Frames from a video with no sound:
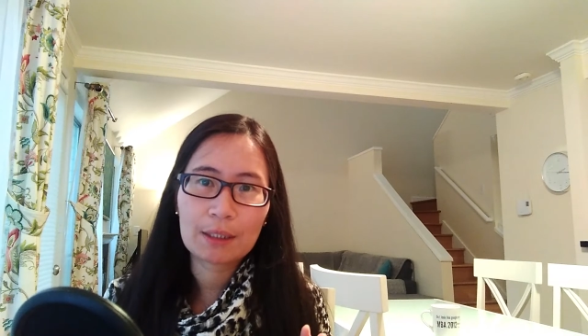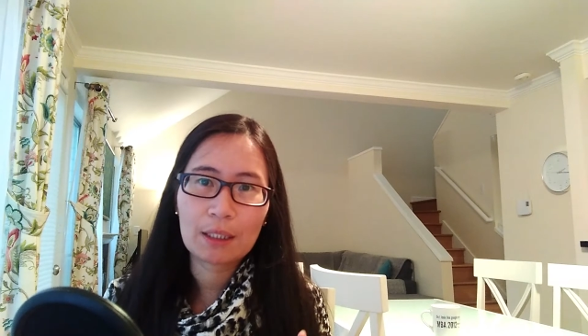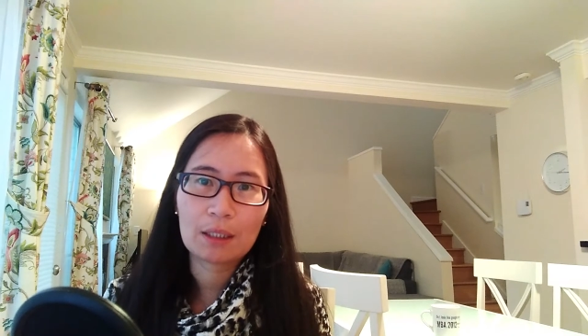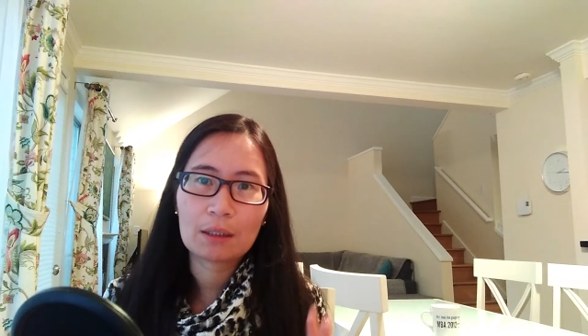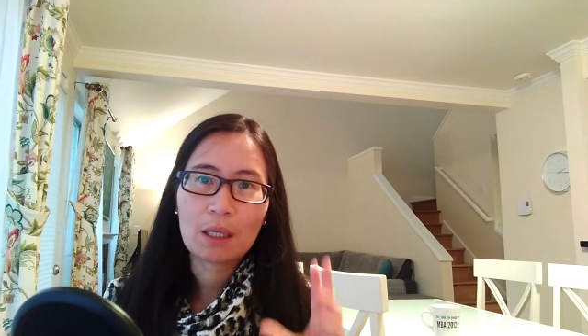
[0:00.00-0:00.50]

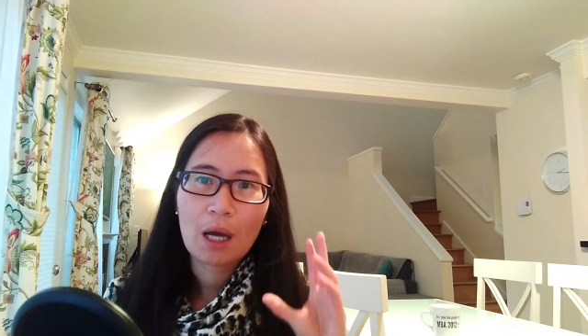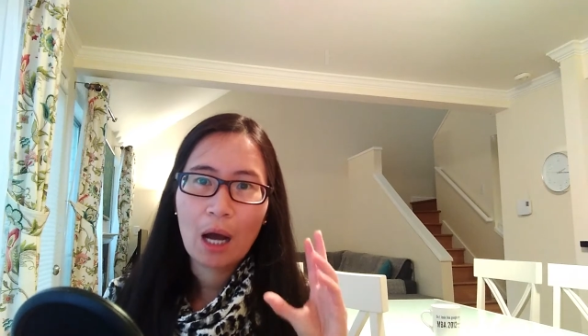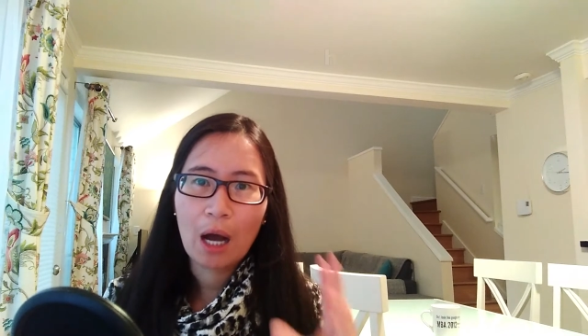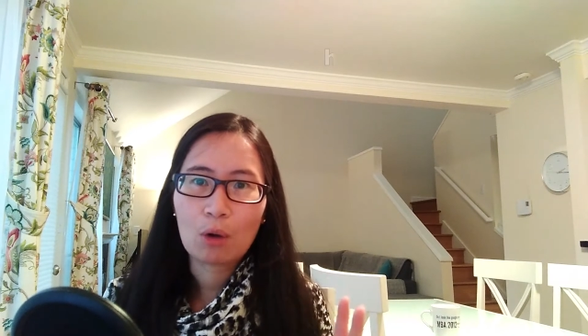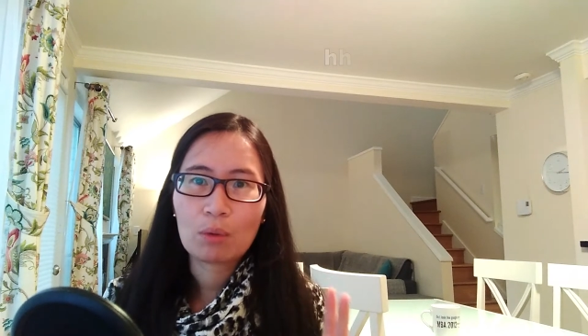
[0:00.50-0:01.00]
in
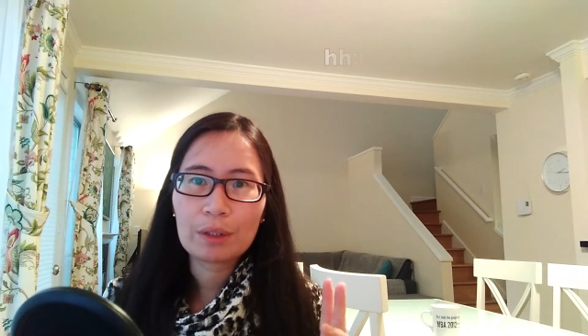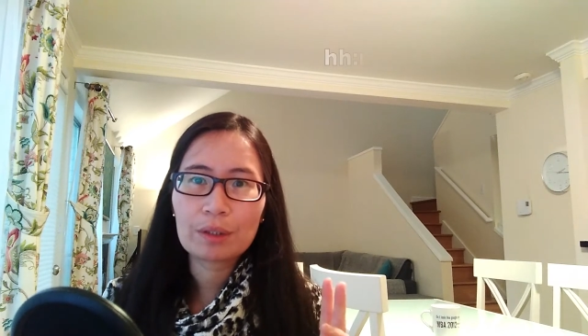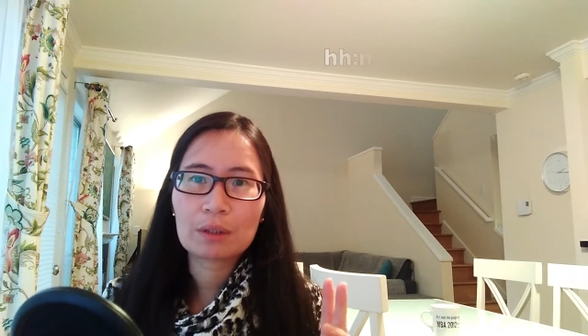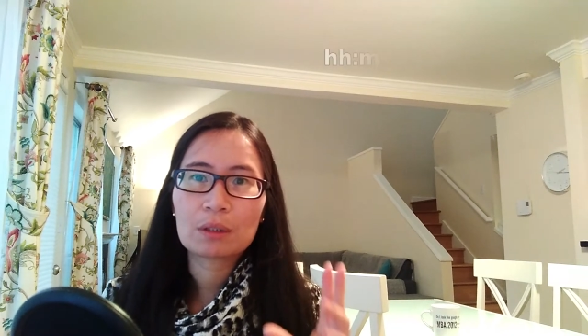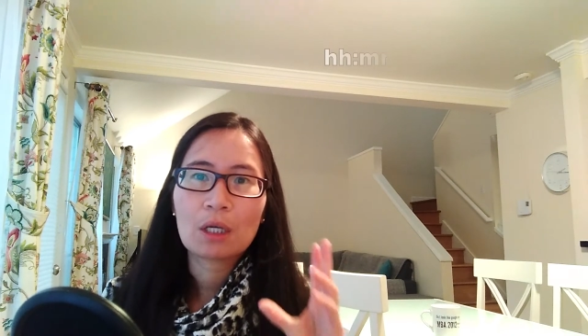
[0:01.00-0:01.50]

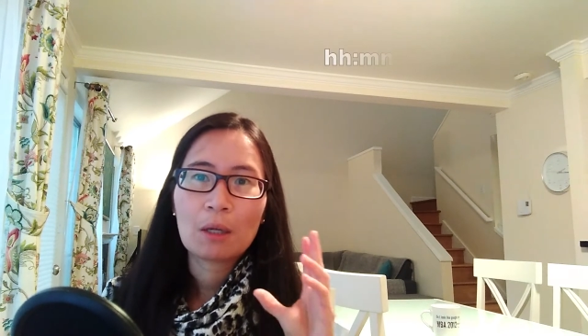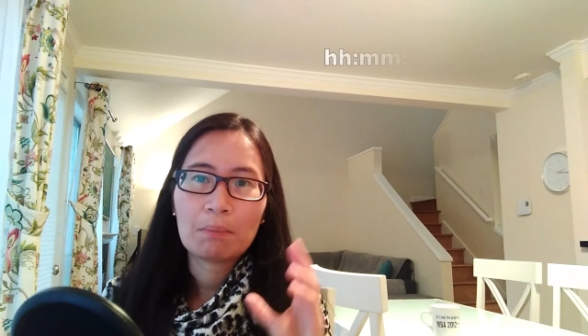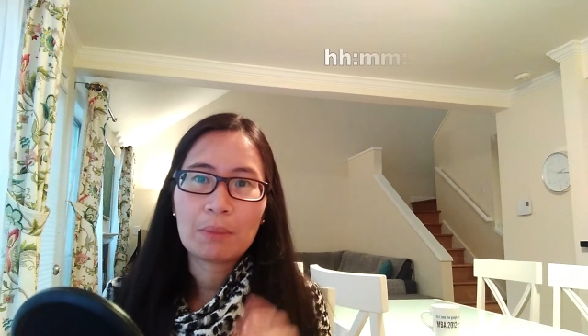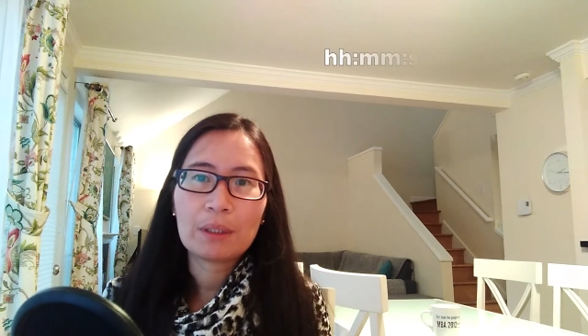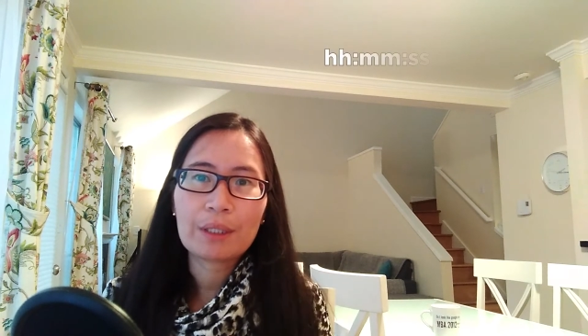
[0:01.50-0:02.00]
hours,
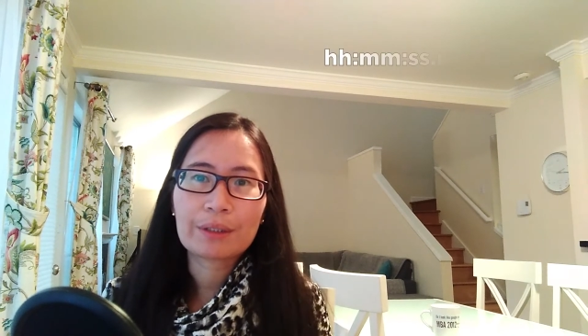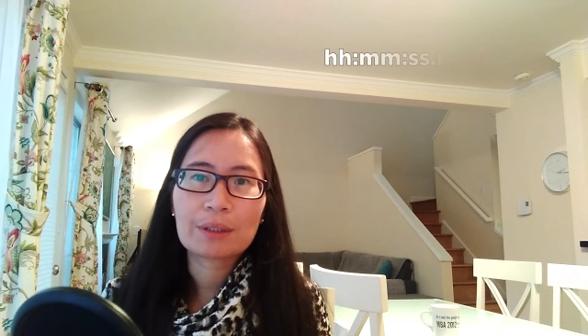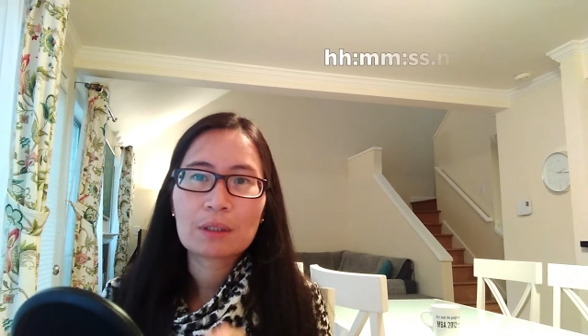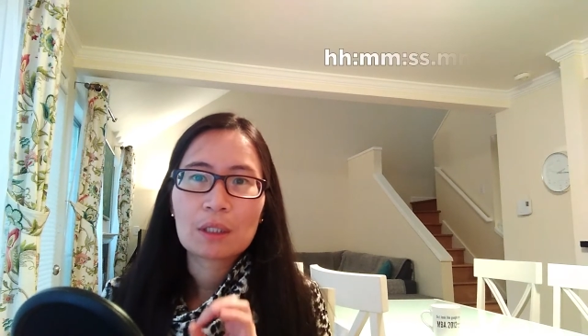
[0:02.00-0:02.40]
minutes,